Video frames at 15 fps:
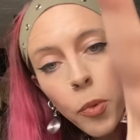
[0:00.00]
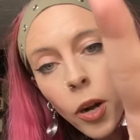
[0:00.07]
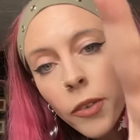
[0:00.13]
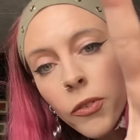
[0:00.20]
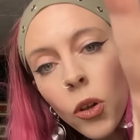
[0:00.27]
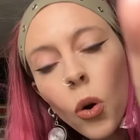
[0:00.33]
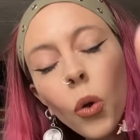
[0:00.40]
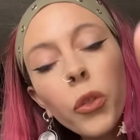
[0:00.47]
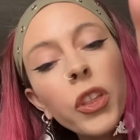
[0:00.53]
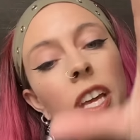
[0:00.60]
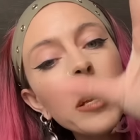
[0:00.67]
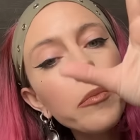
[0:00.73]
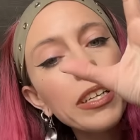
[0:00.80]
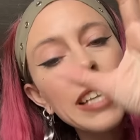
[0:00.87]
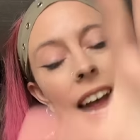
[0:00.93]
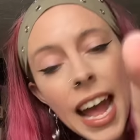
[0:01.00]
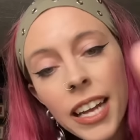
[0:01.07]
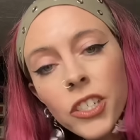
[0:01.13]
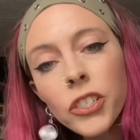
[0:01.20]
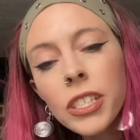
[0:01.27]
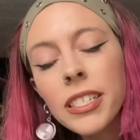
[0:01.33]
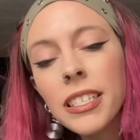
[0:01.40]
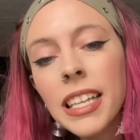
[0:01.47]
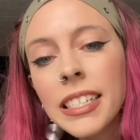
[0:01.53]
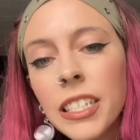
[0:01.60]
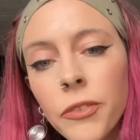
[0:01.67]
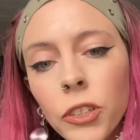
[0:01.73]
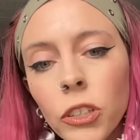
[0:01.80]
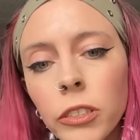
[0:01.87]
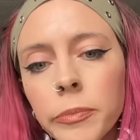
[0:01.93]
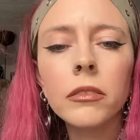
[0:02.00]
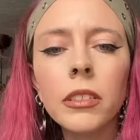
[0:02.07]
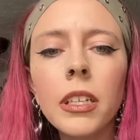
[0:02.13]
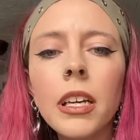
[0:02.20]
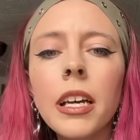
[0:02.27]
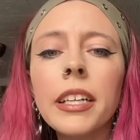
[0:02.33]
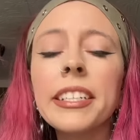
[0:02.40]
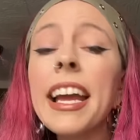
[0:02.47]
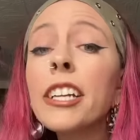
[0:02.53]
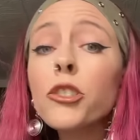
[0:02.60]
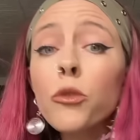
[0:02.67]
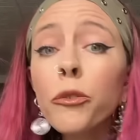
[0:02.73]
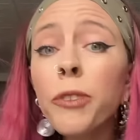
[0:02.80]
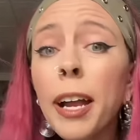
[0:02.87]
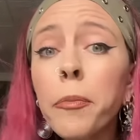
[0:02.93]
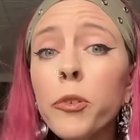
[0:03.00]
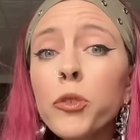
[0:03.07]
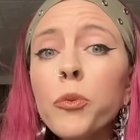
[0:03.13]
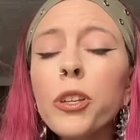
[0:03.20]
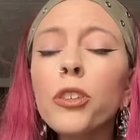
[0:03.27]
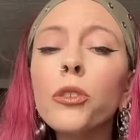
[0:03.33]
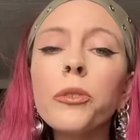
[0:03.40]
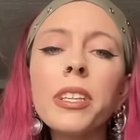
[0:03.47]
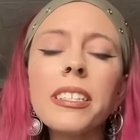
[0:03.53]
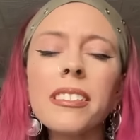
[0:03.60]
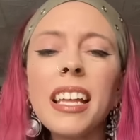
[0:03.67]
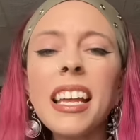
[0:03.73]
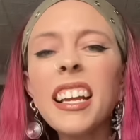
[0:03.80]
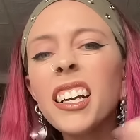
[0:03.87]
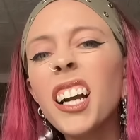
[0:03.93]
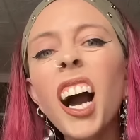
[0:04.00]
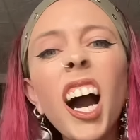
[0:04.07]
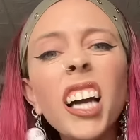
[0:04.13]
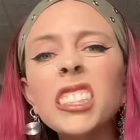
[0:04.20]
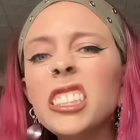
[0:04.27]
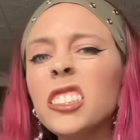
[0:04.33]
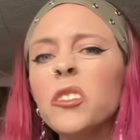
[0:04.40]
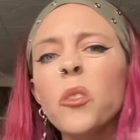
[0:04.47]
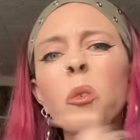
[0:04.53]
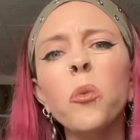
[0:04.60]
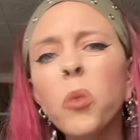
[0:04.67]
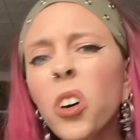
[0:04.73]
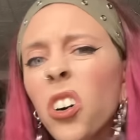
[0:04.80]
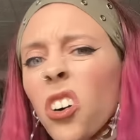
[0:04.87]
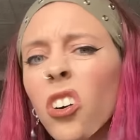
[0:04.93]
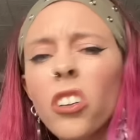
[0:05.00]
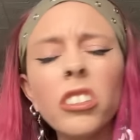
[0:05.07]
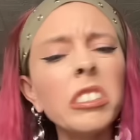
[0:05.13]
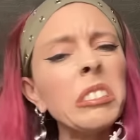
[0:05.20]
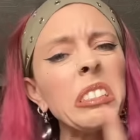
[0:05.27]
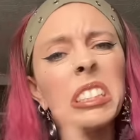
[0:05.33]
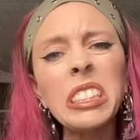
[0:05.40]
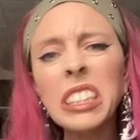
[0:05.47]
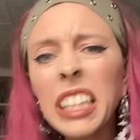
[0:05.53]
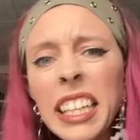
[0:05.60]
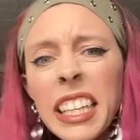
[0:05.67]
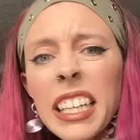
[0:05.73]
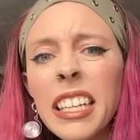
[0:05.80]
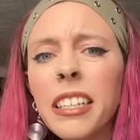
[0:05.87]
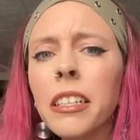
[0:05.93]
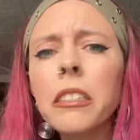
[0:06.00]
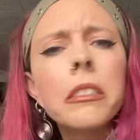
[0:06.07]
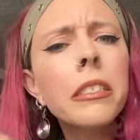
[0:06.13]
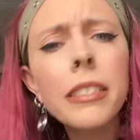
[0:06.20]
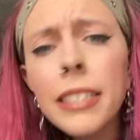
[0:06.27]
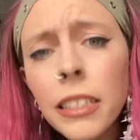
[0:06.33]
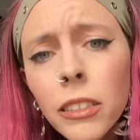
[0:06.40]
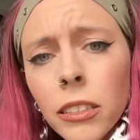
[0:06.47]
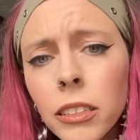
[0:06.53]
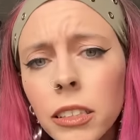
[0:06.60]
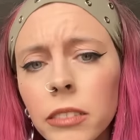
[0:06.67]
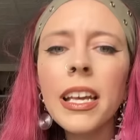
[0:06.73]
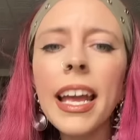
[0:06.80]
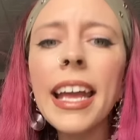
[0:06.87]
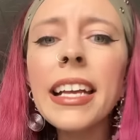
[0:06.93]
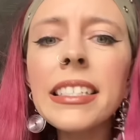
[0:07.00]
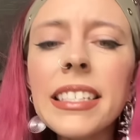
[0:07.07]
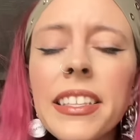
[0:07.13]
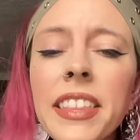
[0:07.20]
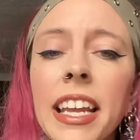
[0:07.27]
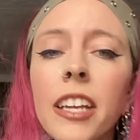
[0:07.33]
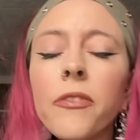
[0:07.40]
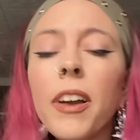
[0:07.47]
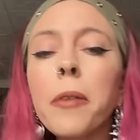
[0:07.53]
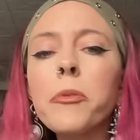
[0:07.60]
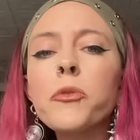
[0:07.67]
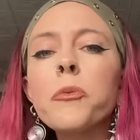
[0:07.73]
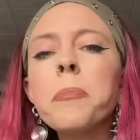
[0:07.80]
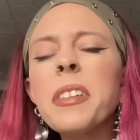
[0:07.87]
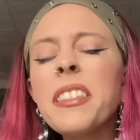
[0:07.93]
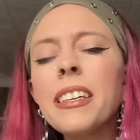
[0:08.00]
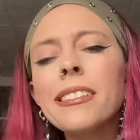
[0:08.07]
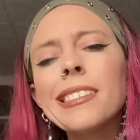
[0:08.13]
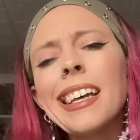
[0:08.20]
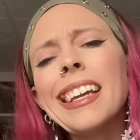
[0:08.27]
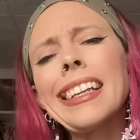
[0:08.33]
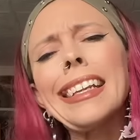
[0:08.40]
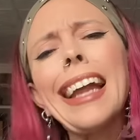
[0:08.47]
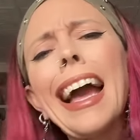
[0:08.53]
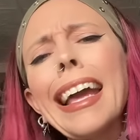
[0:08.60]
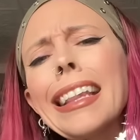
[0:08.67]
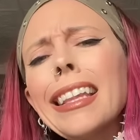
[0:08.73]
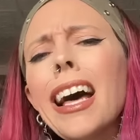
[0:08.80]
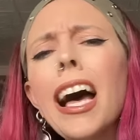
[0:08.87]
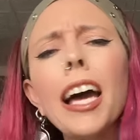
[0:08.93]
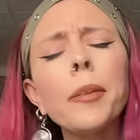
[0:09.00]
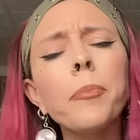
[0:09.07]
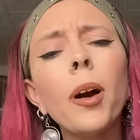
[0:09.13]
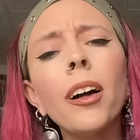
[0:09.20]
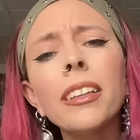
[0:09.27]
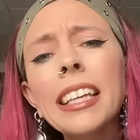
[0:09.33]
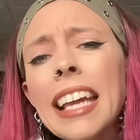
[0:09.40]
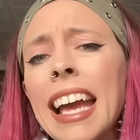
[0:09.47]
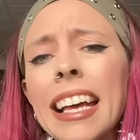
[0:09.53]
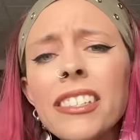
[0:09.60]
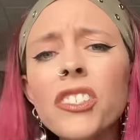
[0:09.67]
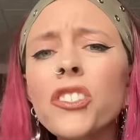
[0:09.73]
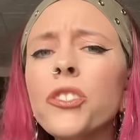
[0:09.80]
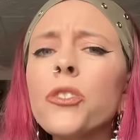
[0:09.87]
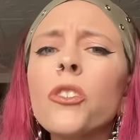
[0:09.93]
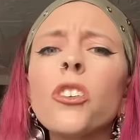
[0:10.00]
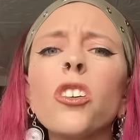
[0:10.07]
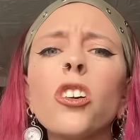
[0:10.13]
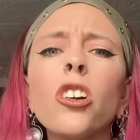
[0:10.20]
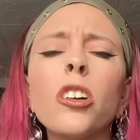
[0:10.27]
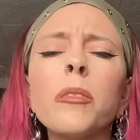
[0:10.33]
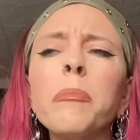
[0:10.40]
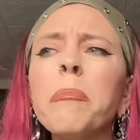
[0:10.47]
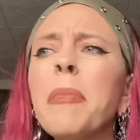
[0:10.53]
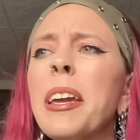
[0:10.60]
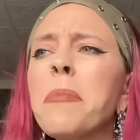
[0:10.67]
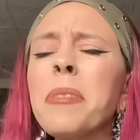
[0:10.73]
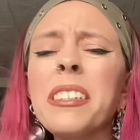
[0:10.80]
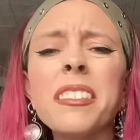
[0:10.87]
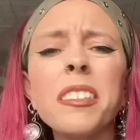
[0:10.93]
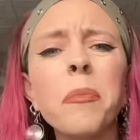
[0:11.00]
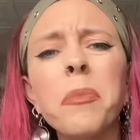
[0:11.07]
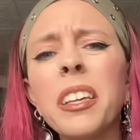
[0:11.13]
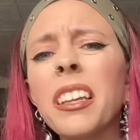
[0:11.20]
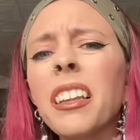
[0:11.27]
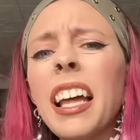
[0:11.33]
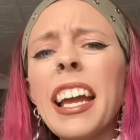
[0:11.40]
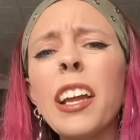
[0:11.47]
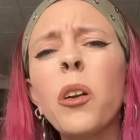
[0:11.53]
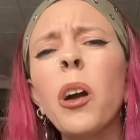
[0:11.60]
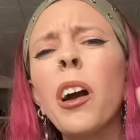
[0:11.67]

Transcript: part of the whole thing, but it actually isn't that difficult. Natural fibers would include things like cotton, wool, linen, silk, and synthetic fibers would be things like nylon, polyester, maybe something like